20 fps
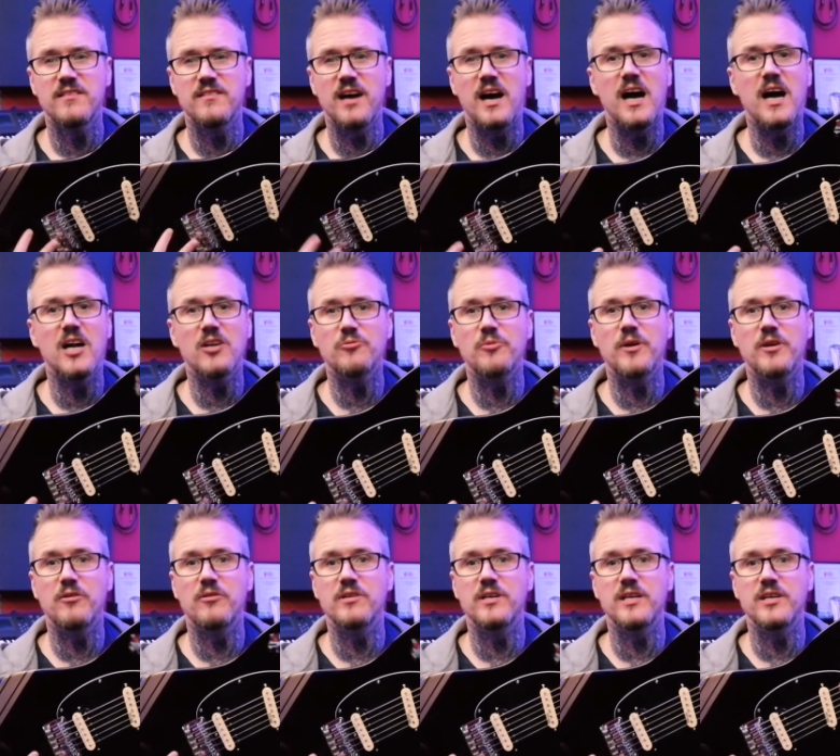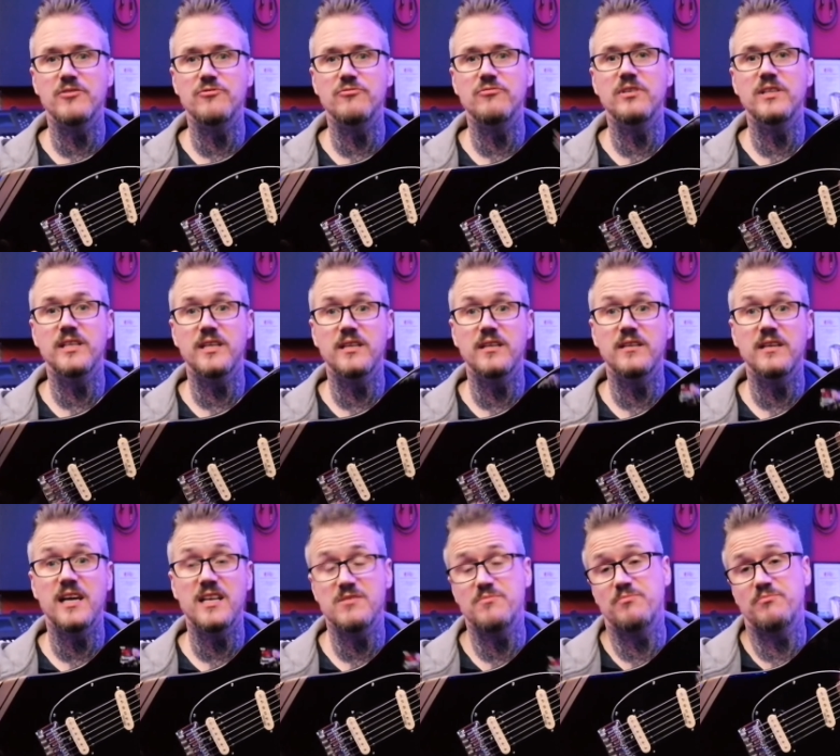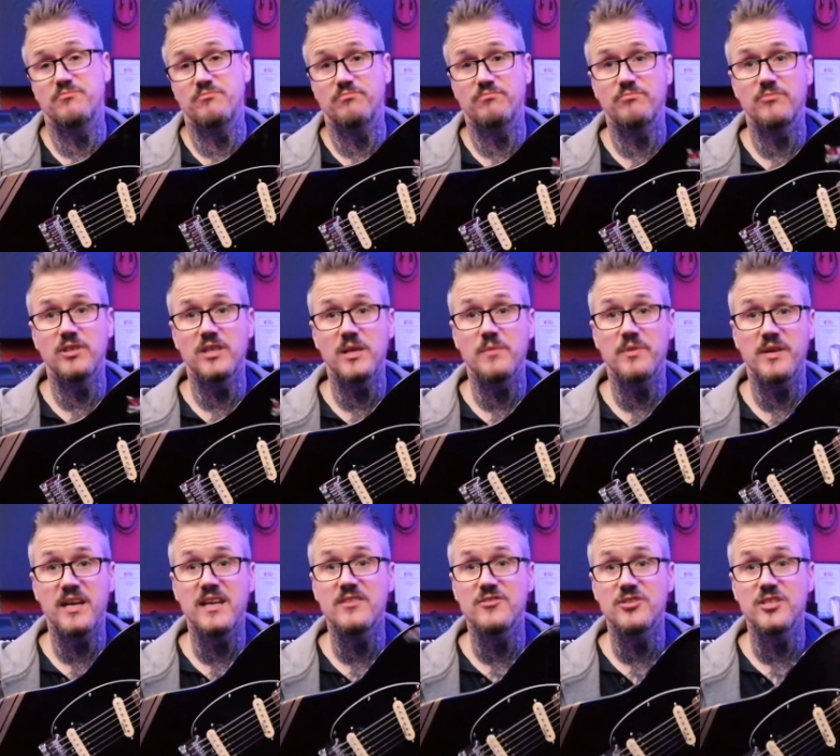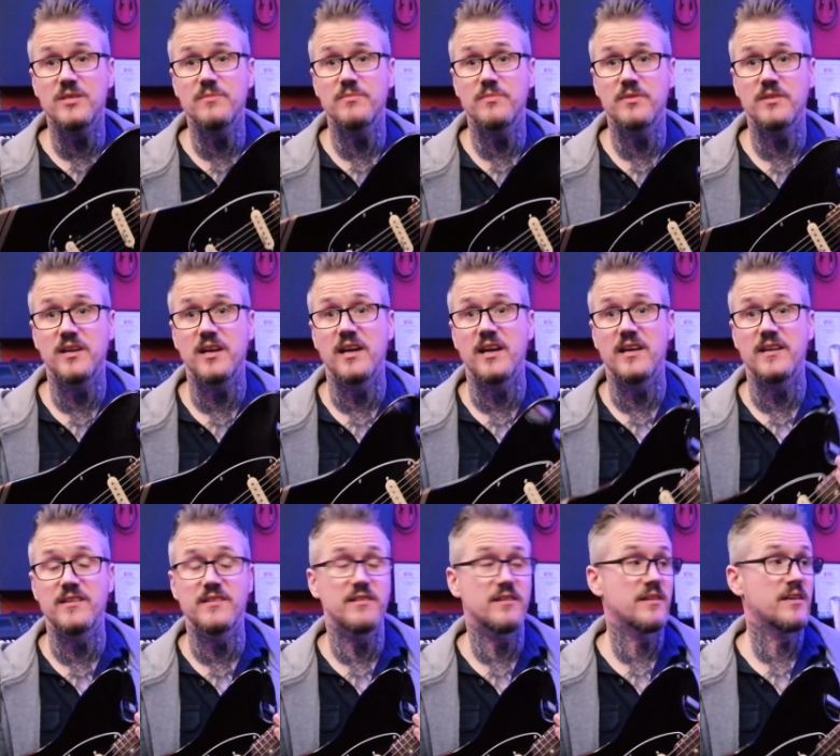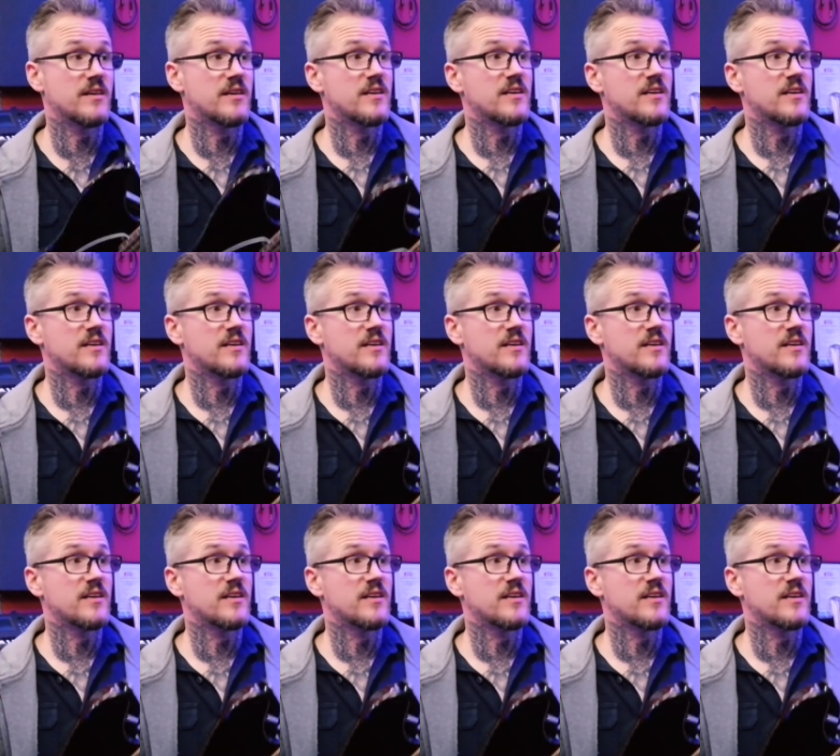The hardware on it is really is really pretty cheap and